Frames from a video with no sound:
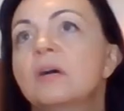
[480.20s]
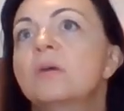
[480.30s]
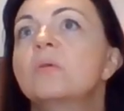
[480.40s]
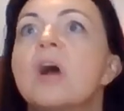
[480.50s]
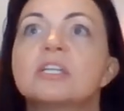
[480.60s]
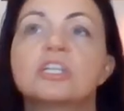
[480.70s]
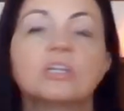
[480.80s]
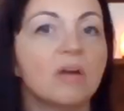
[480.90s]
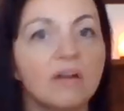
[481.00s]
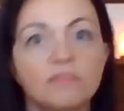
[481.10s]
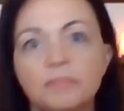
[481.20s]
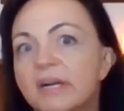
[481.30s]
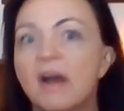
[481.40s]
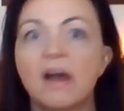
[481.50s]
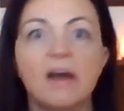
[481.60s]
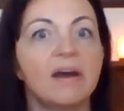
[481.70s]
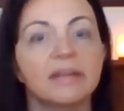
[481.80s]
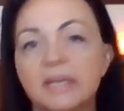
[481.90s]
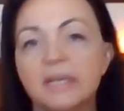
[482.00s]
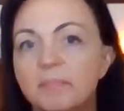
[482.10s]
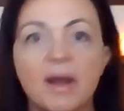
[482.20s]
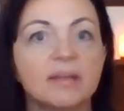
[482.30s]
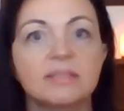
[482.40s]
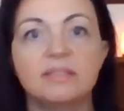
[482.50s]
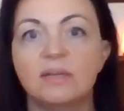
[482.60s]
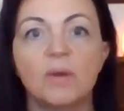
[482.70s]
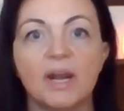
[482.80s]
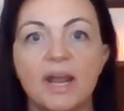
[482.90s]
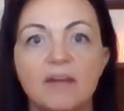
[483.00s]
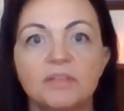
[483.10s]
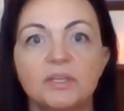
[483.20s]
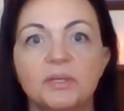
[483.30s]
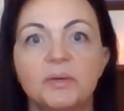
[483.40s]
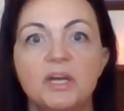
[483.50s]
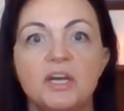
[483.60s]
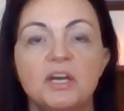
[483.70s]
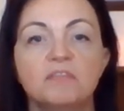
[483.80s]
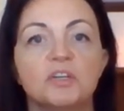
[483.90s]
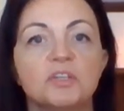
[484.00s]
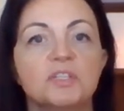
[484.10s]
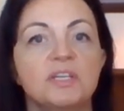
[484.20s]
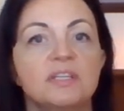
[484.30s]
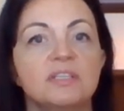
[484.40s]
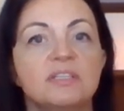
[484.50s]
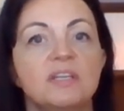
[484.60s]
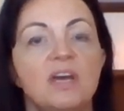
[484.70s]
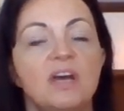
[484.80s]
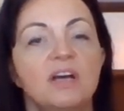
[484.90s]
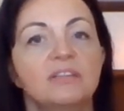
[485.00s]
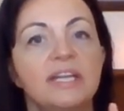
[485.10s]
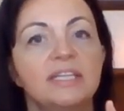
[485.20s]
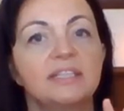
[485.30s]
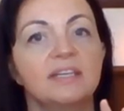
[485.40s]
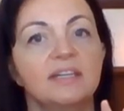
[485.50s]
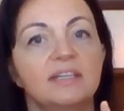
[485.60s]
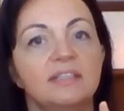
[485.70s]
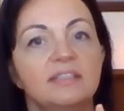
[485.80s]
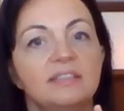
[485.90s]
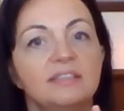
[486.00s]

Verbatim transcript: oh gosh krav maga kickboxing what have you versus like the